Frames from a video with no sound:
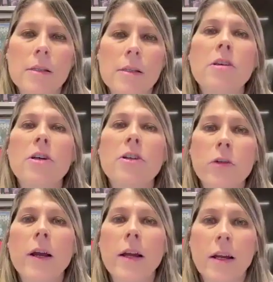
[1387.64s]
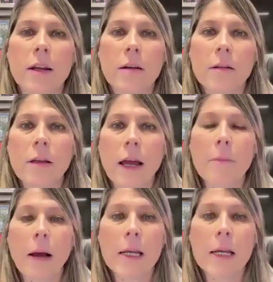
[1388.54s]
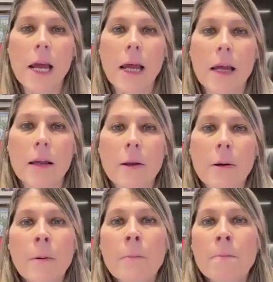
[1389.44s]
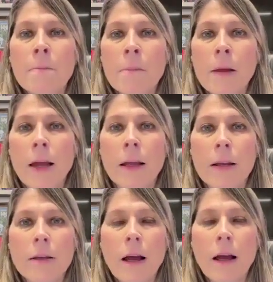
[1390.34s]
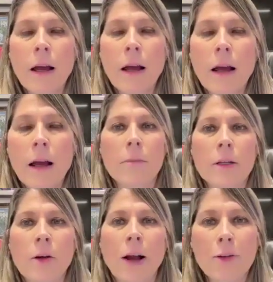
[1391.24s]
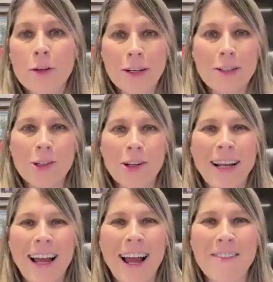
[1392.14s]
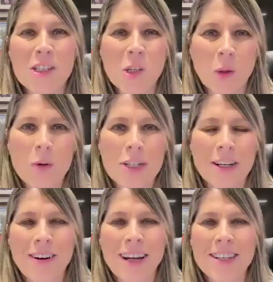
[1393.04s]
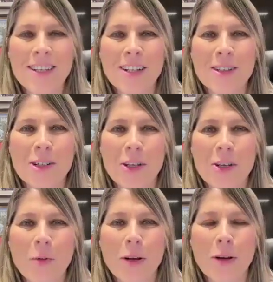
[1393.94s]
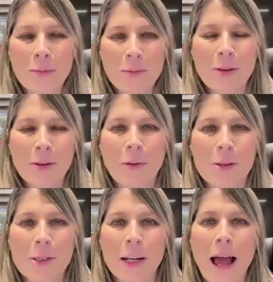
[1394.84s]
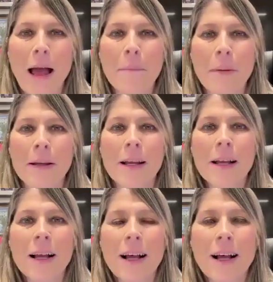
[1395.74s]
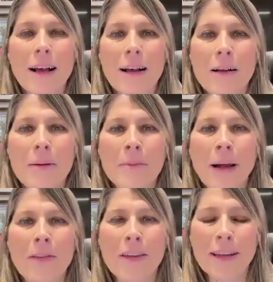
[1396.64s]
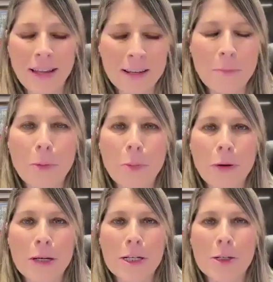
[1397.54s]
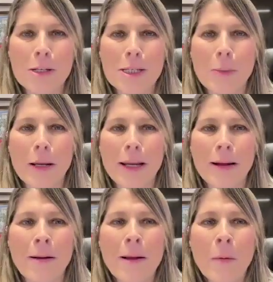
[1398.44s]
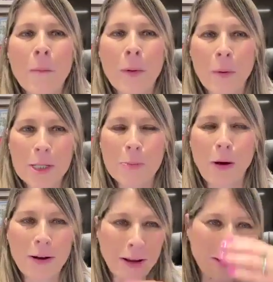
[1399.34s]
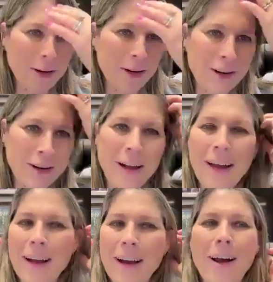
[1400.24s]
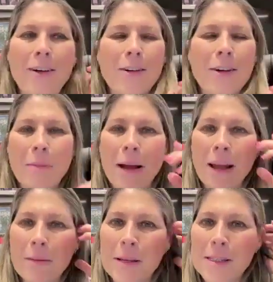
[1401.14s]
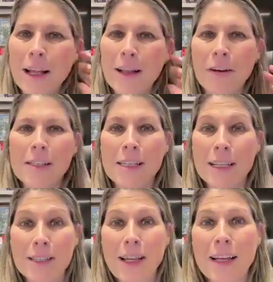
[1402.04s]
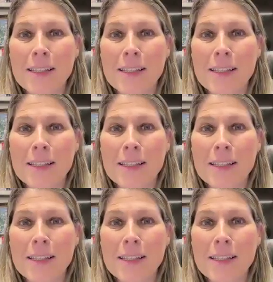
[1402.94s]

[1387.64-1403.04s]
deteriorating day by day. And it's not like I have a solution, right, to tell you what's going to happen. I think in the preparation to this meeting, when we spoke earlier, Aaron and Maya and myself, I said,